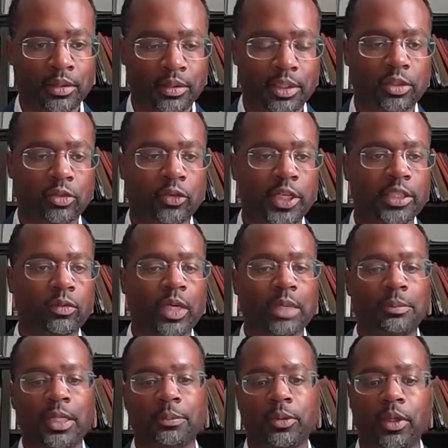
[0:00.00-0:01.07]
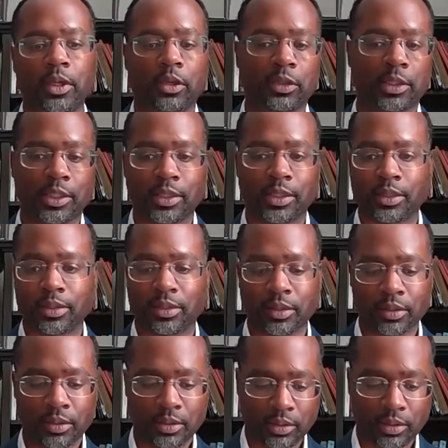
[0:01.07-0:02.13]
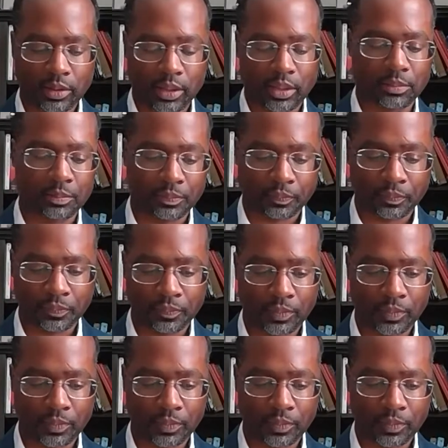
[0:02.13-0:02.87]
There's a reason why people go to his um,